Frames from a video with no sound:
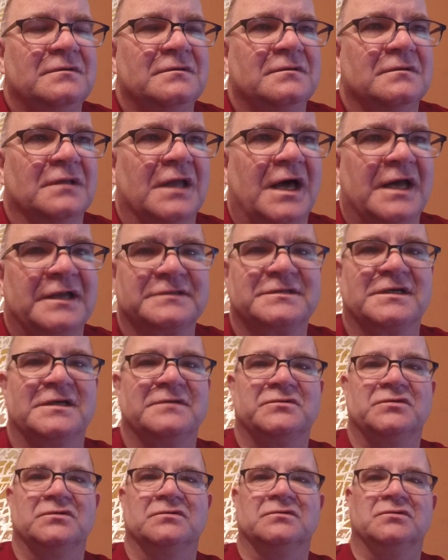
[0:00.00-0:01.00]
a lot of
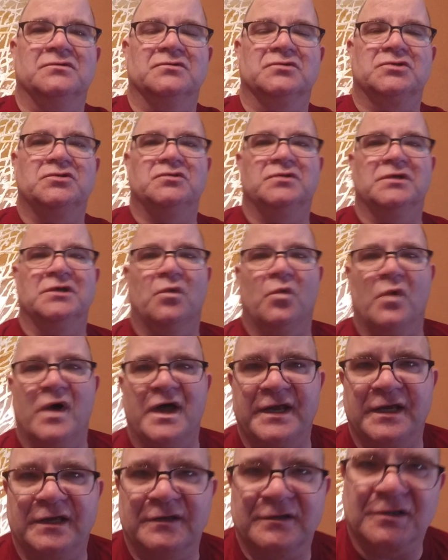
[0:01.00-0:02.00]
times you're, you're shooting a
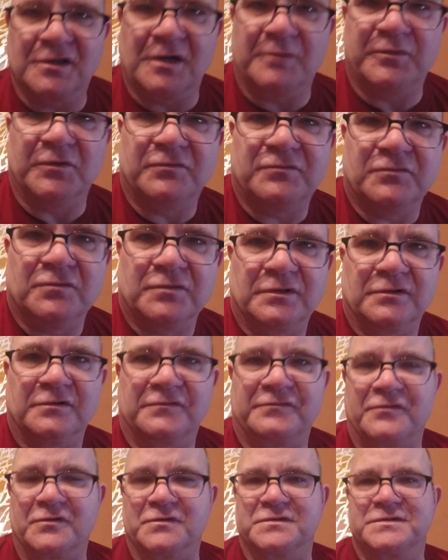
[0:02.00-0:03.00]
wedding and the couple's doing their
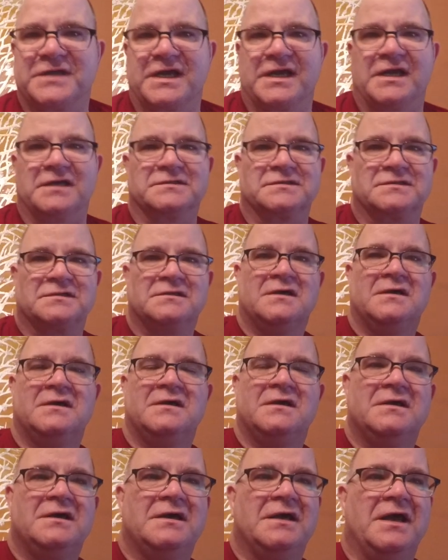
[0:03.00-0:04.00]
first dance
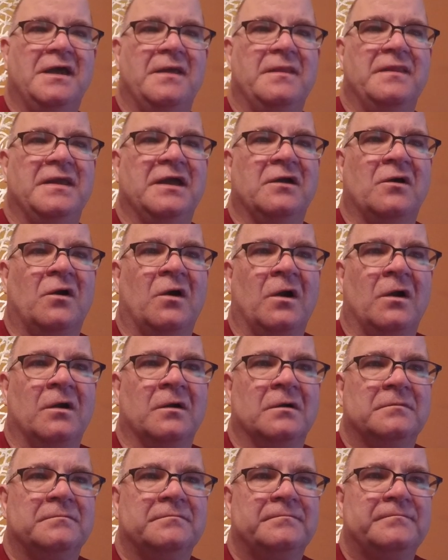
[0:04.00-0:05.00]
and they are
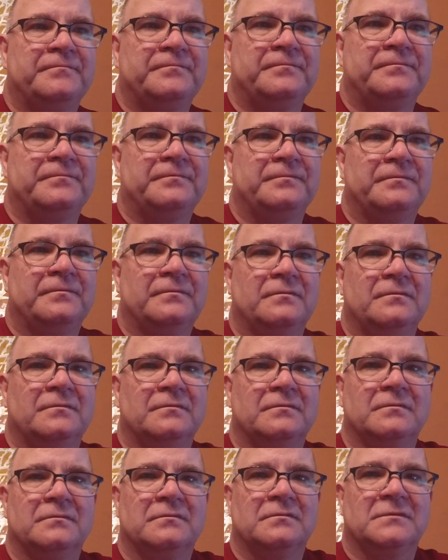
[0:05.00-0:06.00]

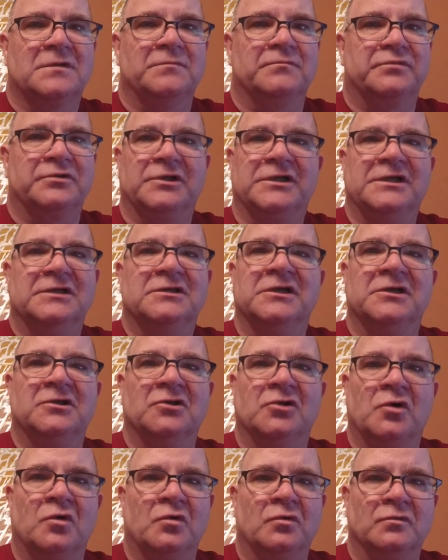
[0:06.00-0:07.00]
completely
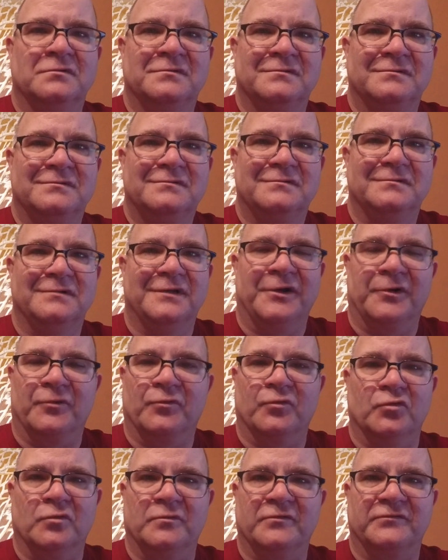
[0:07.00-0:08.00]
alone in a
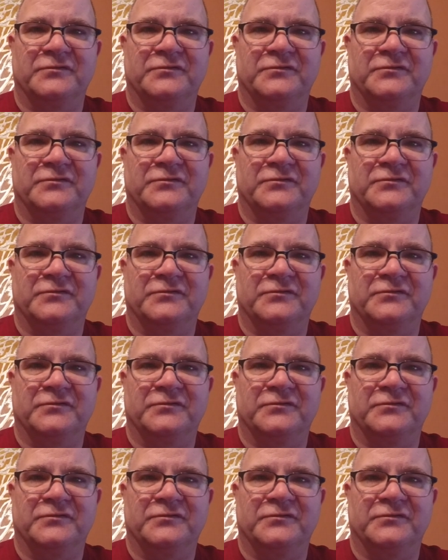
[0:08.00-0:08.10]
room of